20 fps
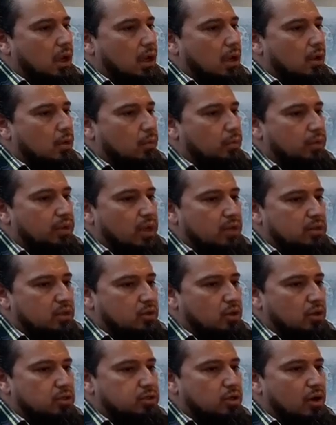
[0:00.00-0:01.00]
We at the
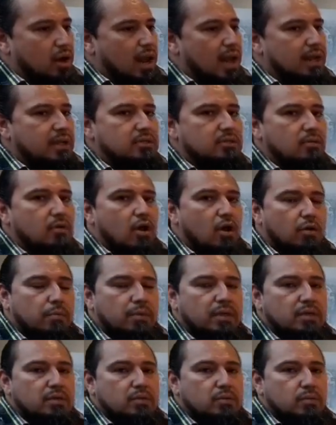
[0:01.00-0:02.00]
Cultural Alliance of Long
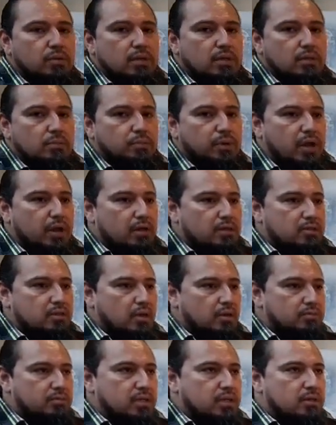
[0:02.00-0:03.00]
Beach, we pride
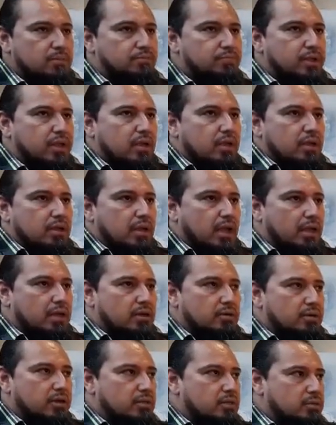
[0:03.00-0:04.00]
ourselves in
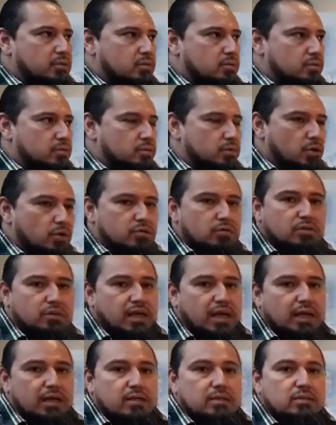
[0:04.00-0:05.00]
catering to those
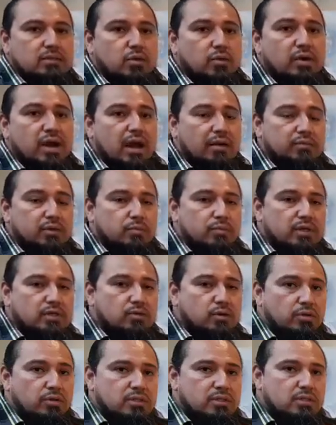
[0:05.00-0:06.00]
that don't have the
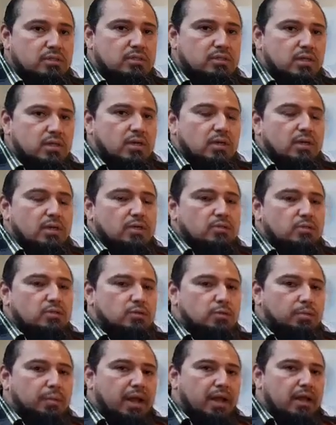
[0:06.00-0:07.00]
resources to
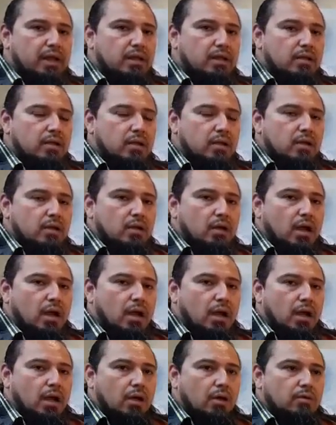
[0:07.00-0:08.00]
pay
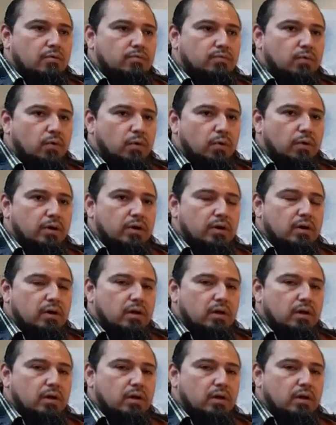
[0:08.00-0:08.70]
for